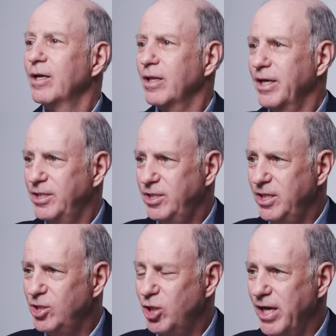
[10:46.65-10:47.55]
like
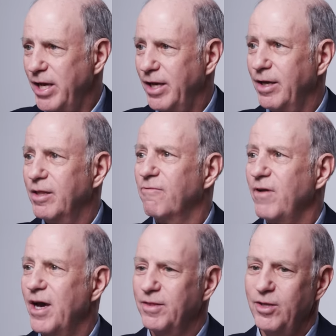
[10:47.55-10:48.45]
DJing and the
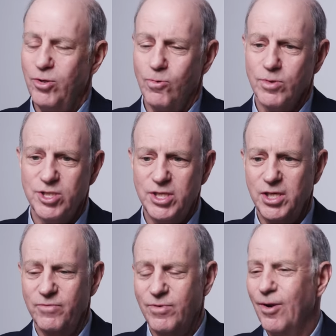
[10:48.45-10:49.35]
fact that you
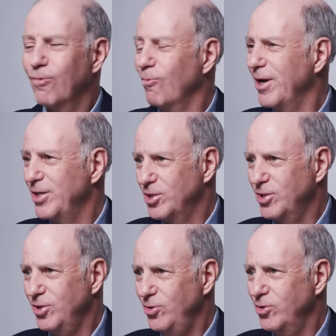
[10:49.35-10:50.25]
received rights
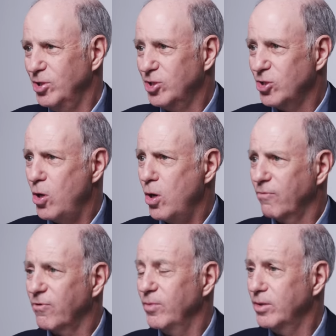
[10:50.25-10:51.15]
to use a
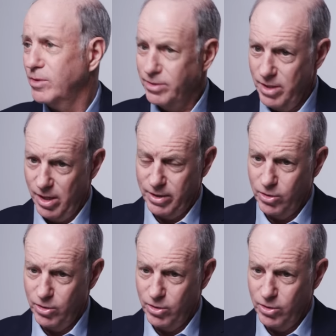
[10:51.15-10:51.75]
song from a